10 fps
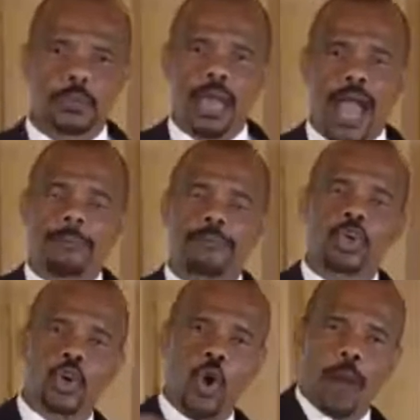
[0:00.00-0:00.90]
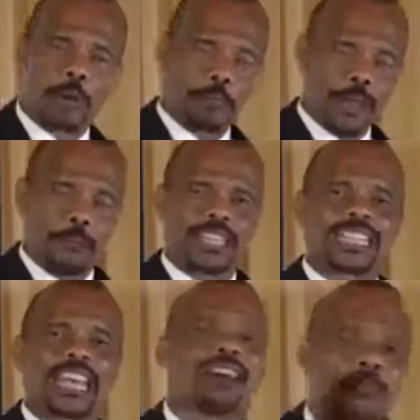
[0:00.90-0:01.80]
I'm going to go and prepare a place and
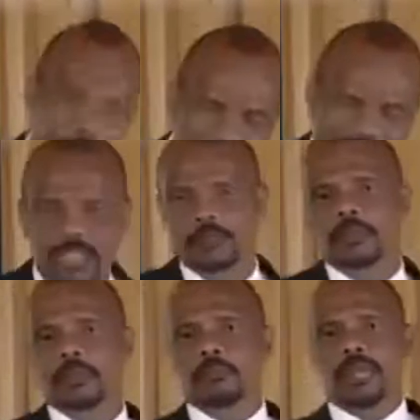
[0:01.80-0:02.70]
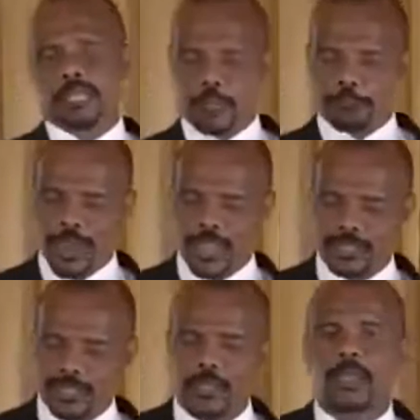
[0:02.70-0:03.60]
come back. My dear friends,
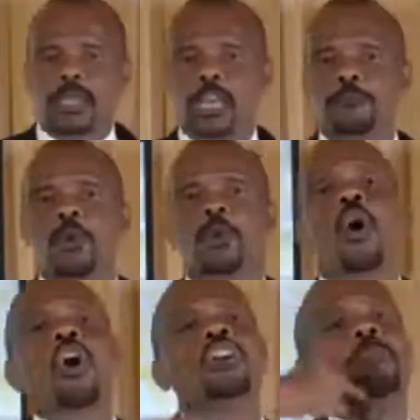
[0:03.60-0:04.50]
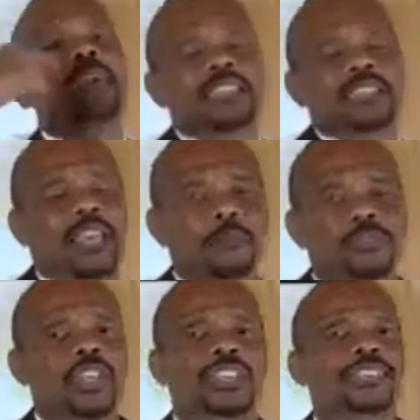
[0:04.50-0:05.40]
if we were going to meet him,
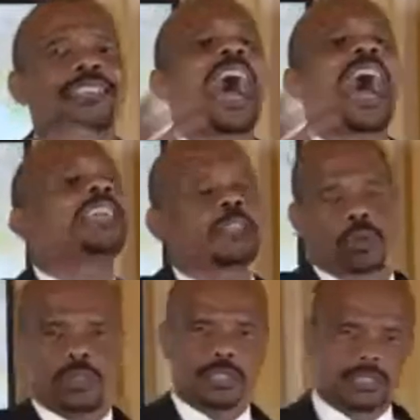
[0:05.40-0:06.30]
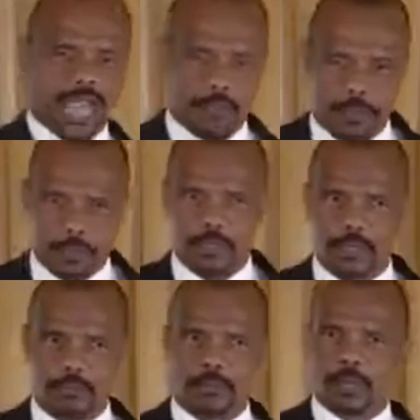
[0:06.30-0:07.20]
Jesus lied to his disciples.
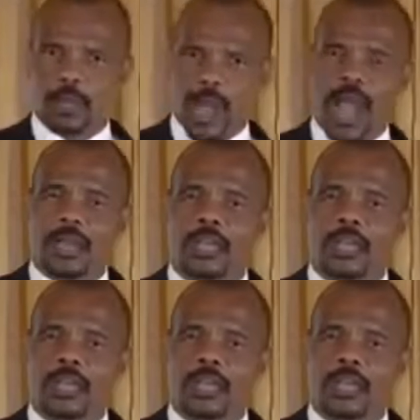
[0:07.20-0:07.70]
Huh?